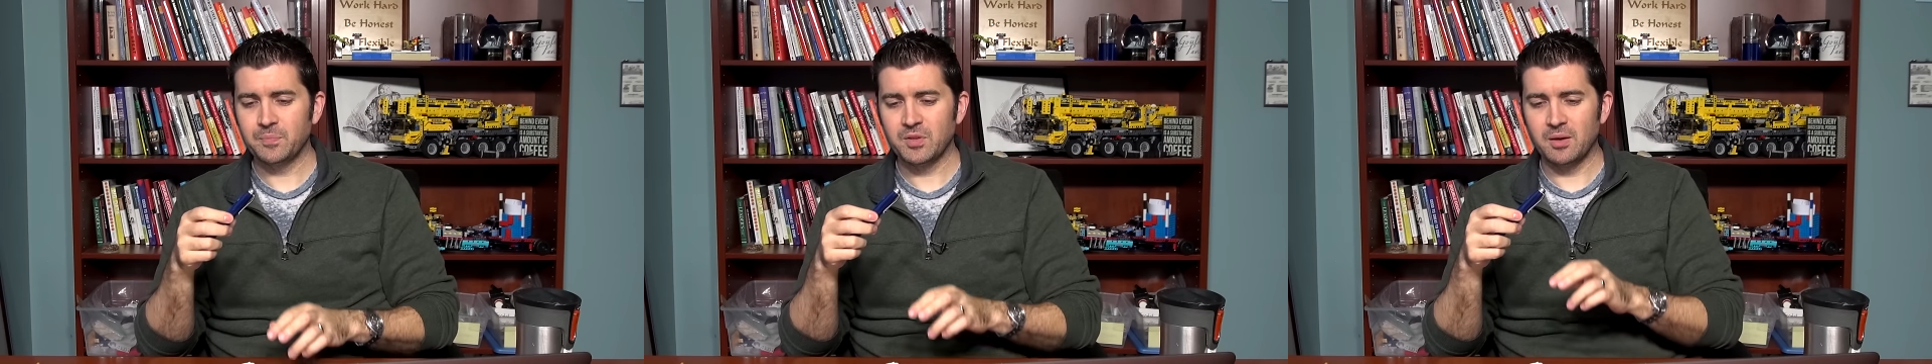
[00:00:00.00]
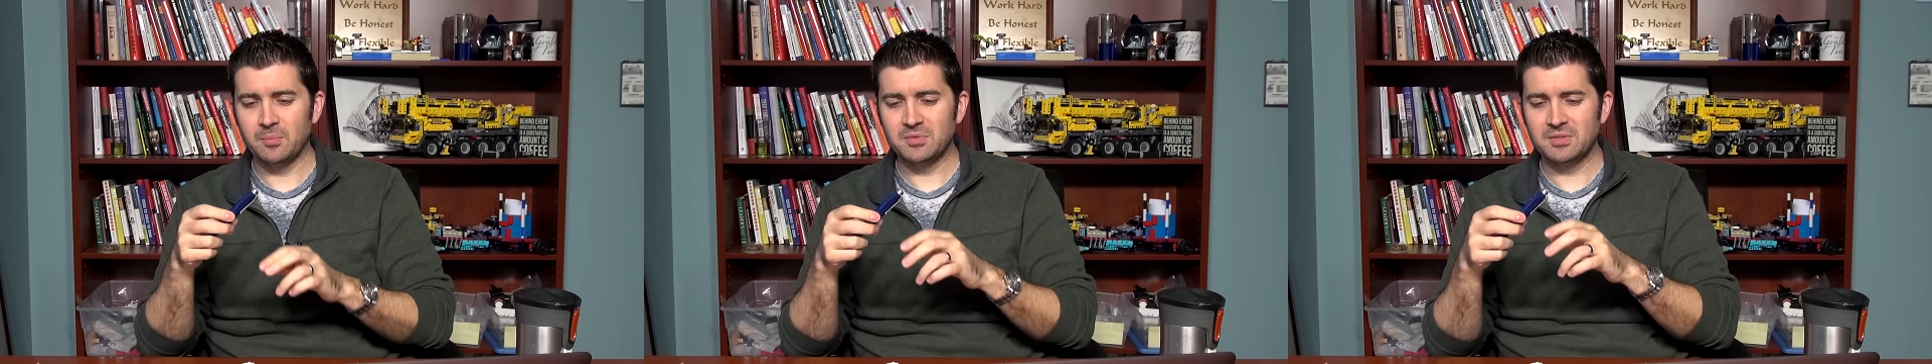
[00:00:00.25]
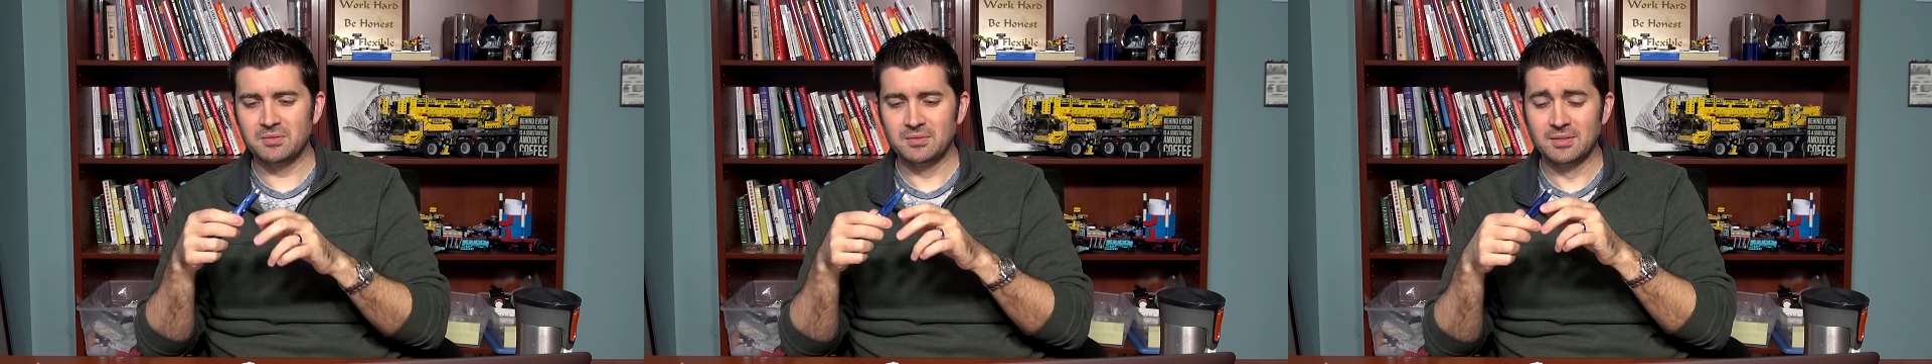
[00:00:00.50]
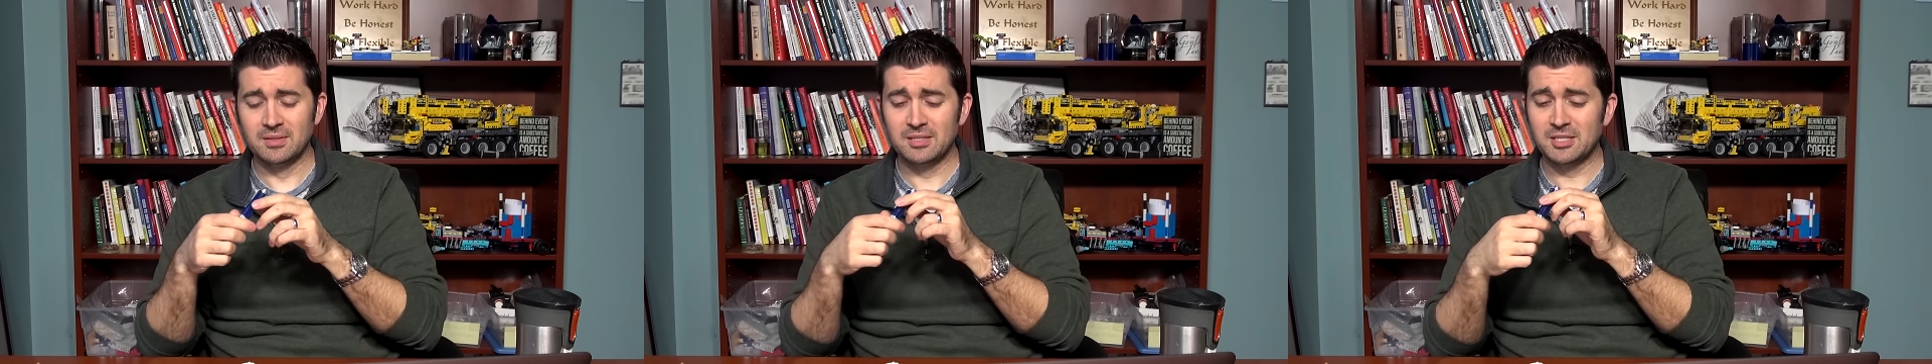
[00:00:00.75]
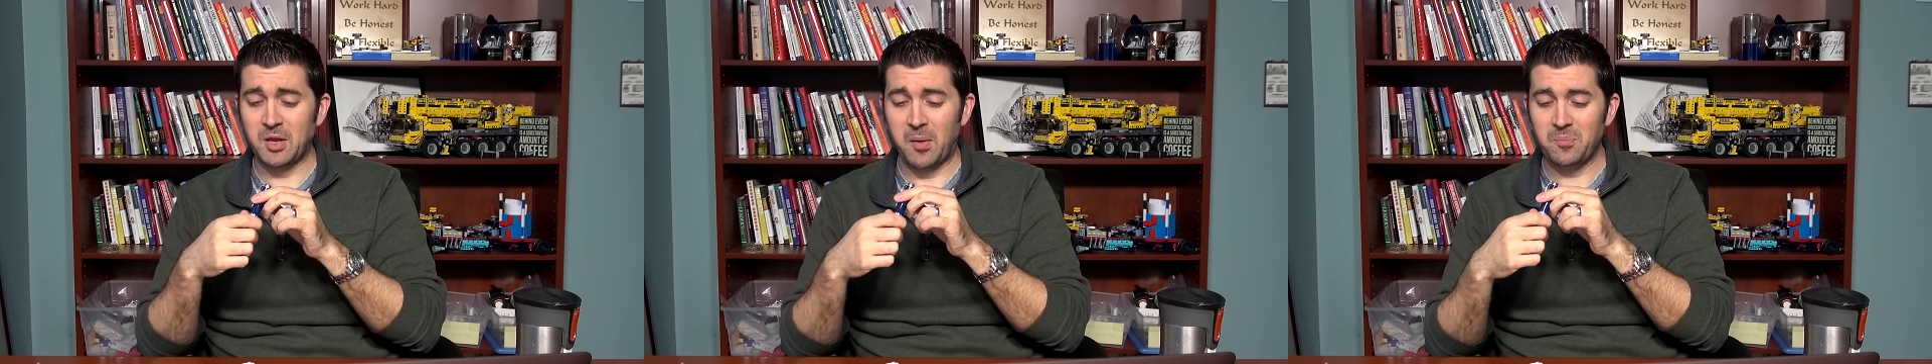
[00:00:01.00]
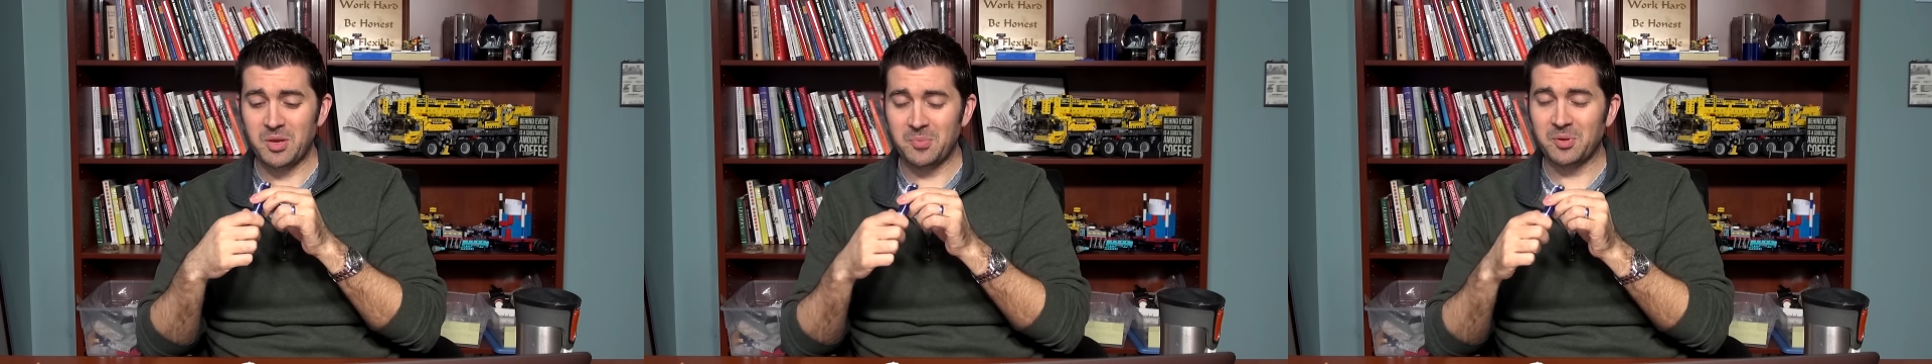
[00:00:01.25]
Um,
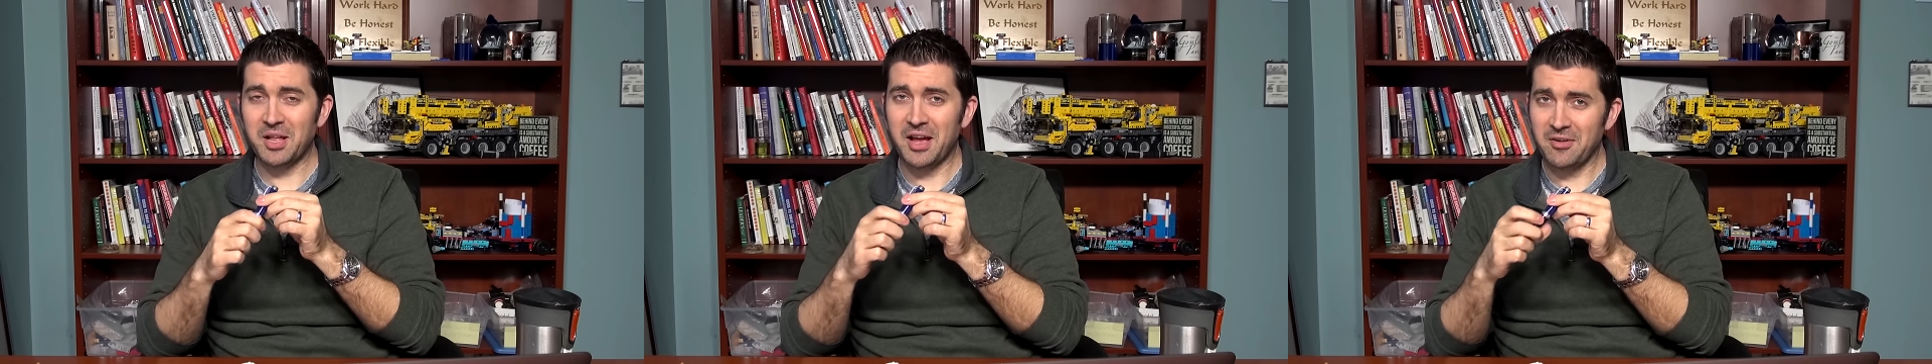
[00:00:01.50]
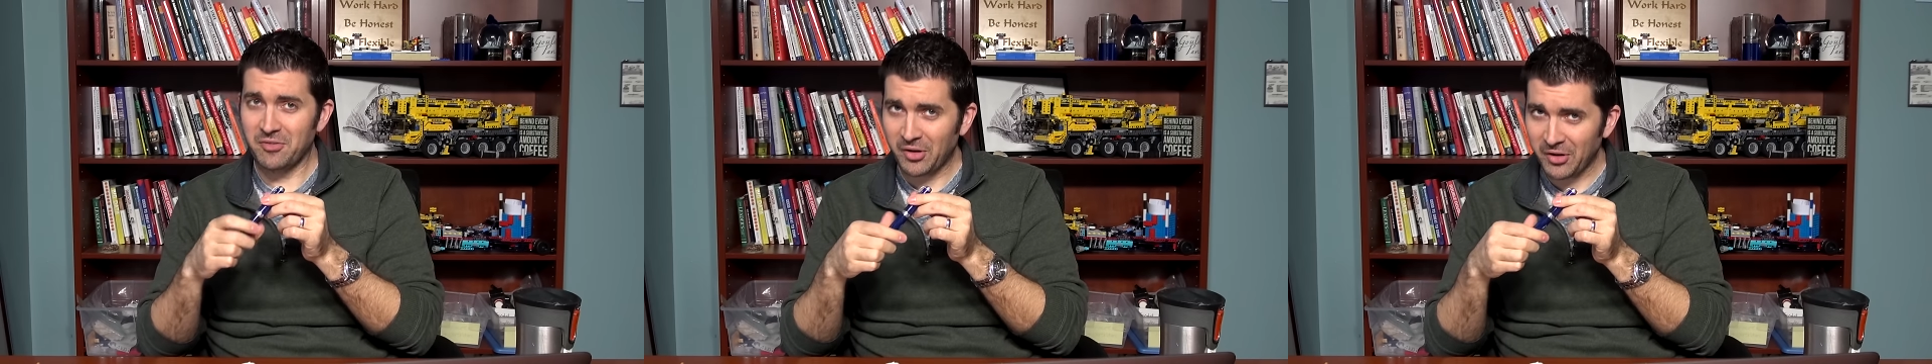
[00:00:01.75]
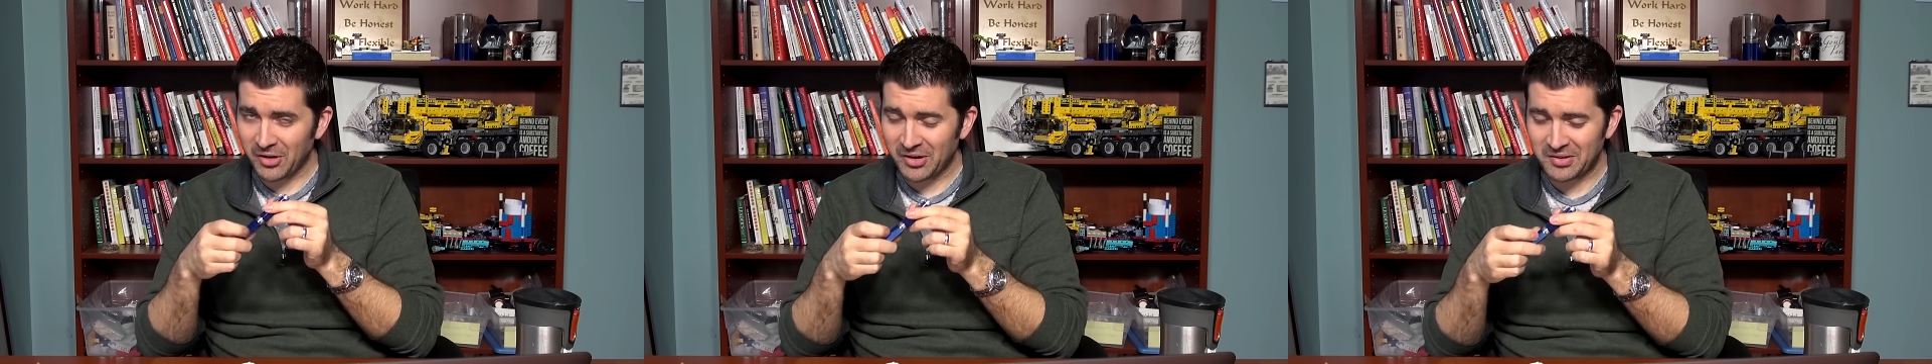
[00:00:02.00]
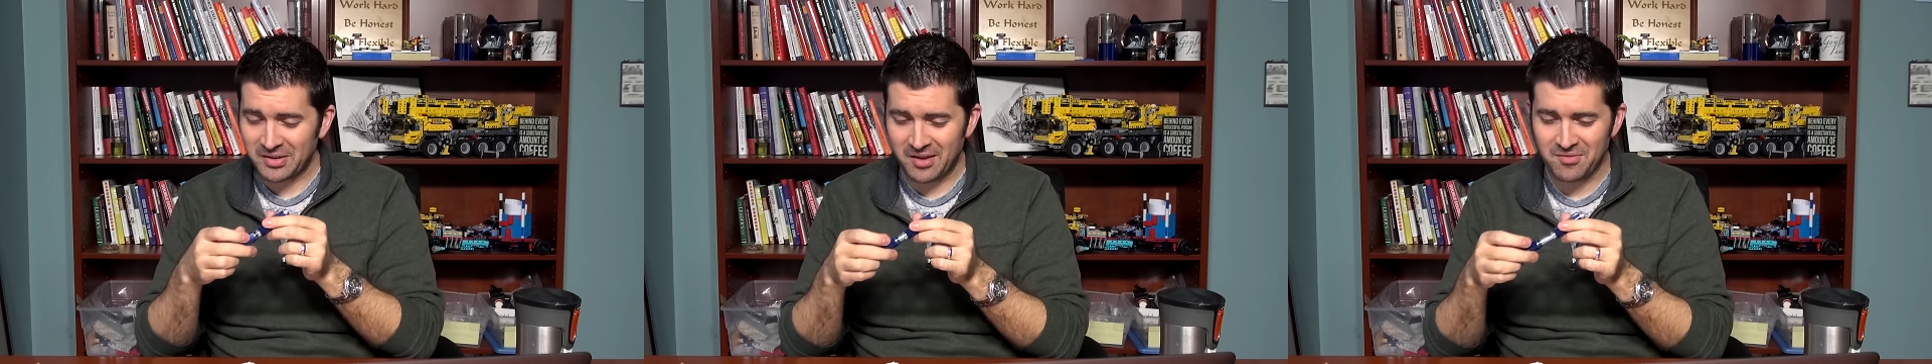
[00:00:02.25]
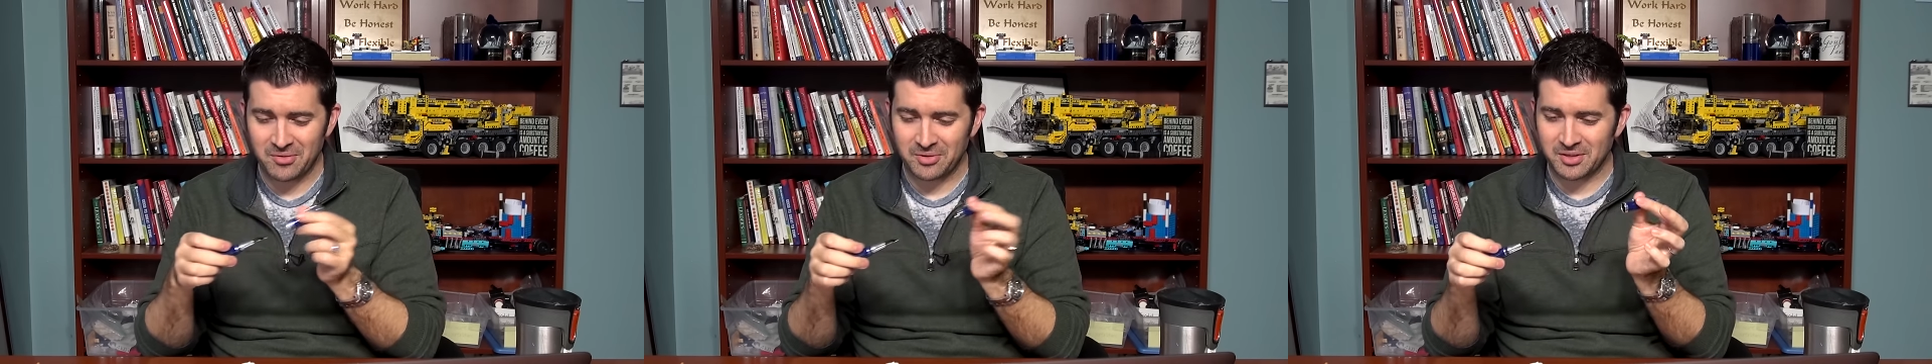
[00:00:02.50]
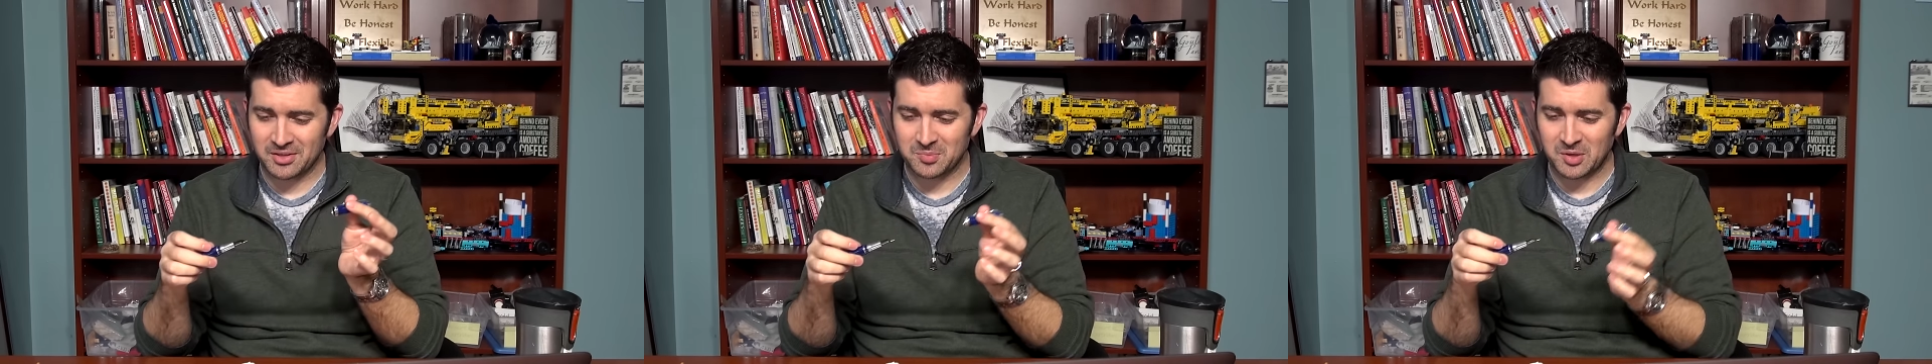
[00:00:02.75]
some people I have heard, I've never
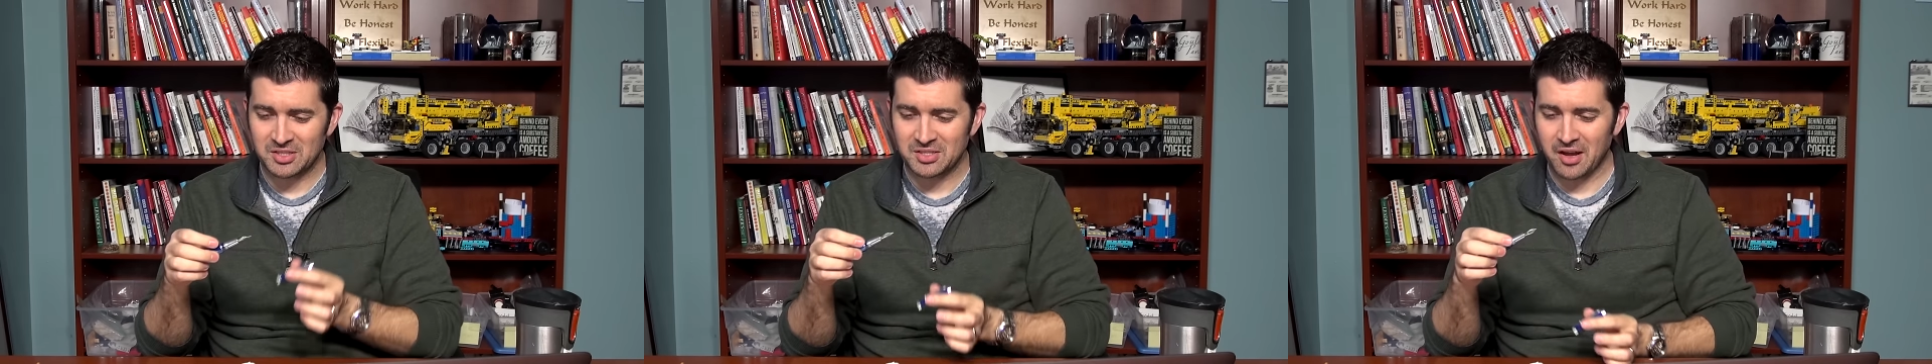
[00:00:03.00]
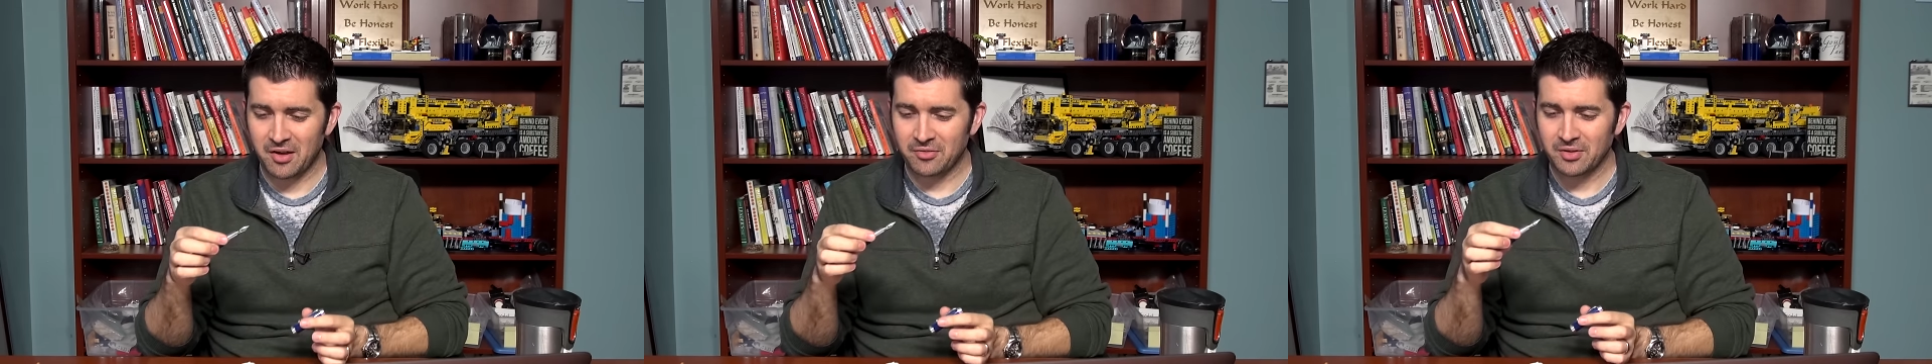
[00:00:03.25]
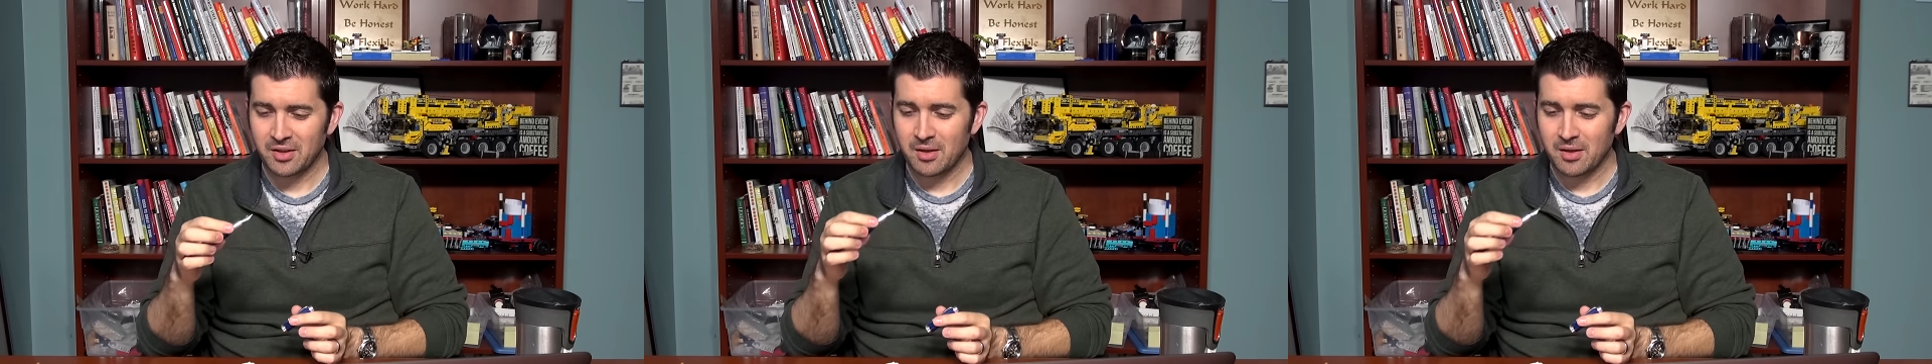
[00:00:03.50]
done this myself,